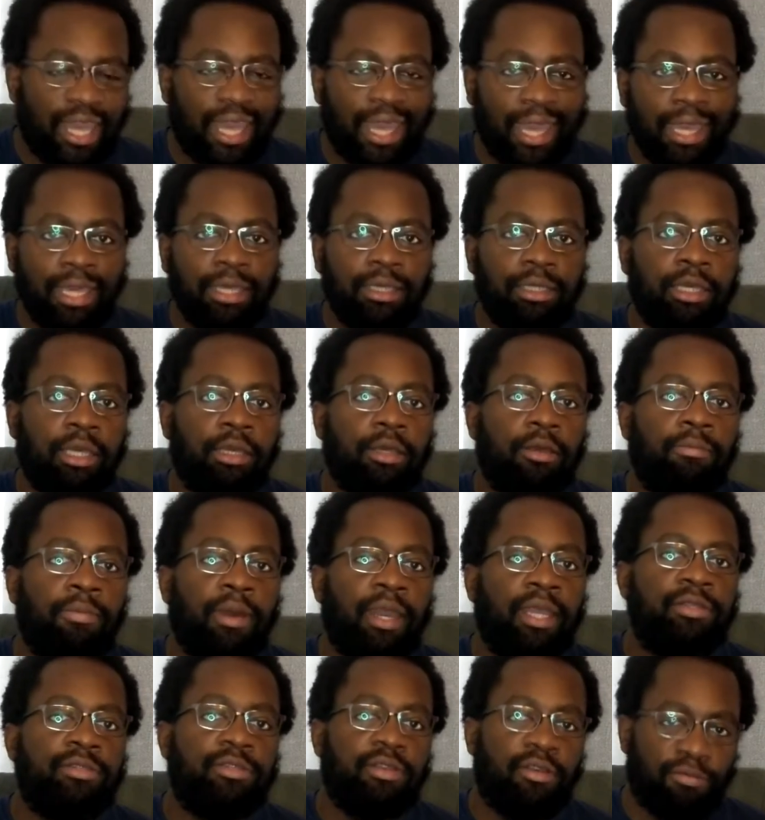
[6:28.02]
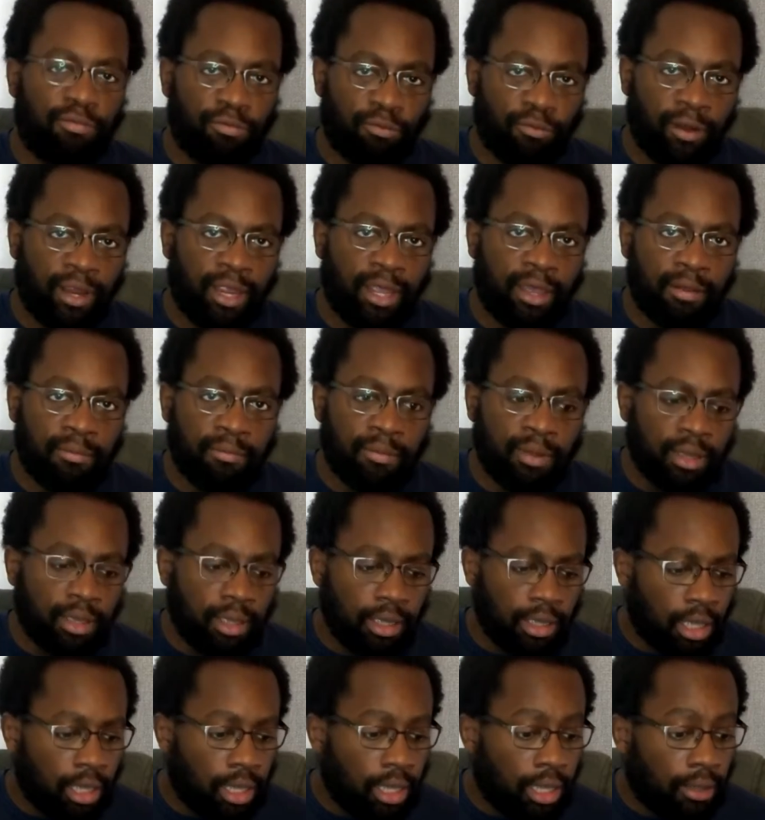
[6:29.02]
8 gigabytes of RAM
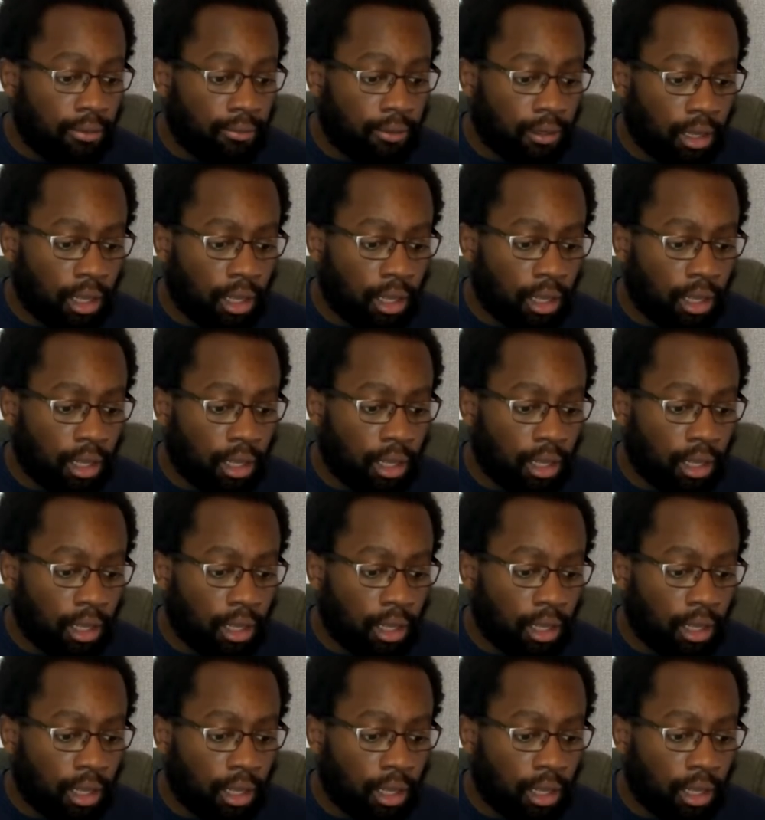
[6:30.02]
and